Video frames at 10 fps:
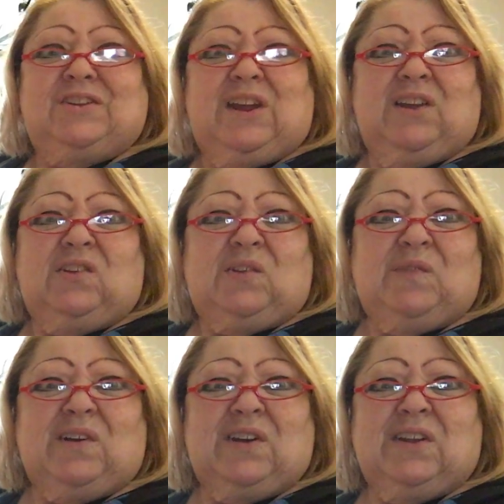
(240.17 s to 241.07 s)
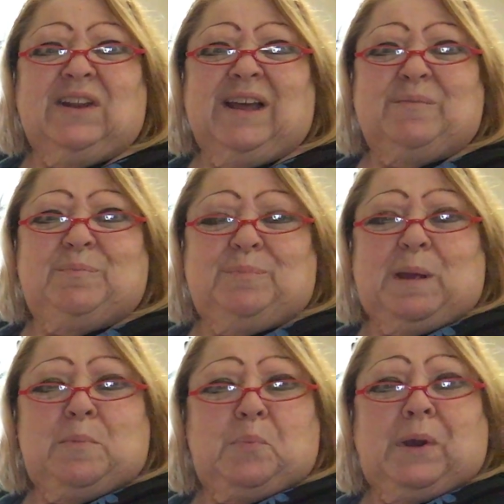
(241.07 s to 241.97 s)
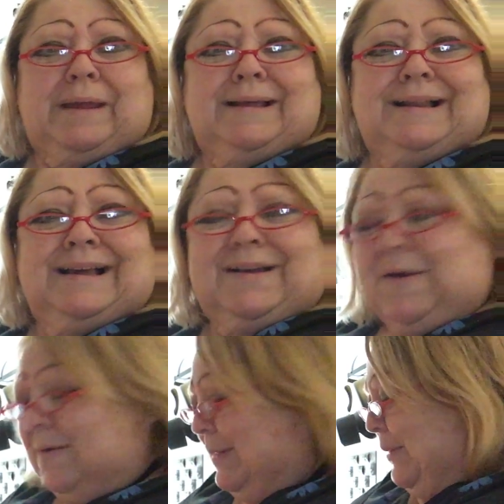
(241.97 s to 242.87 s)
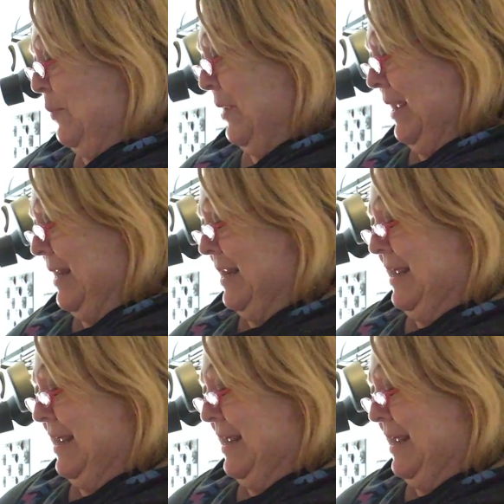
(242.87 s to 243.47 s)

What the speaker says: your hands smell good like baked bread, garlic bread.